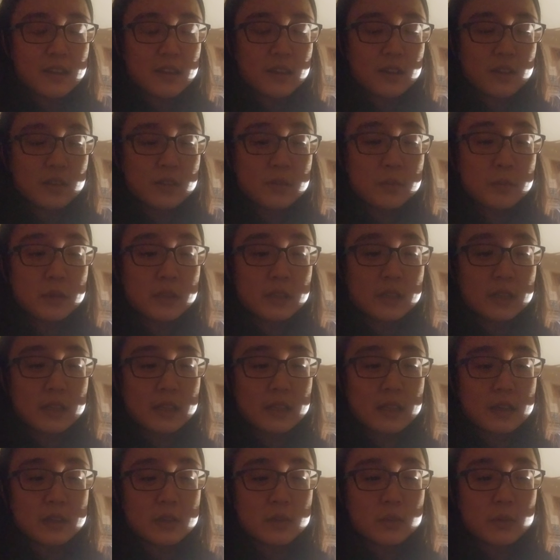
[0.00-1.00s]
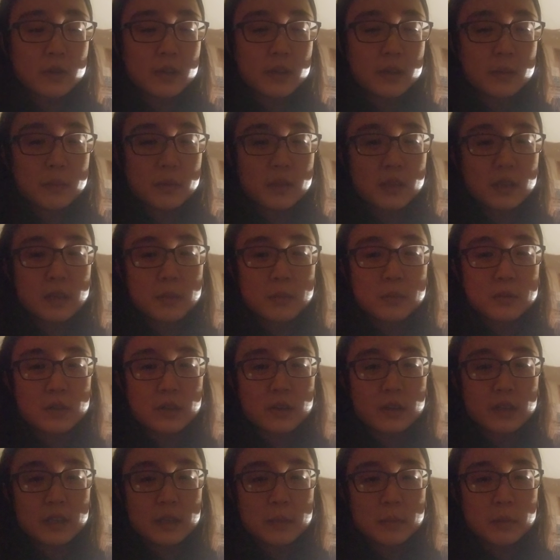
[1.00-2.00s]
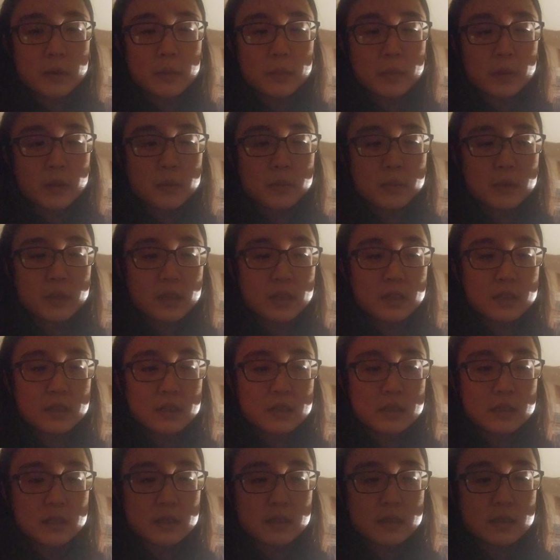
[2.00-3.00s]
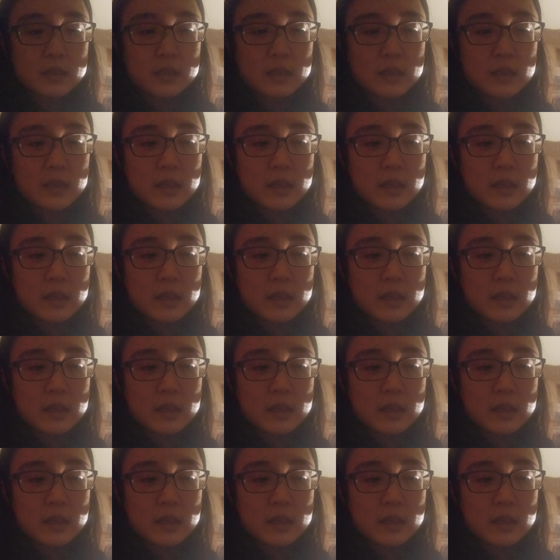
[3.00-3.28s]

ultimately, that's why I'm keep talking about pumpkins and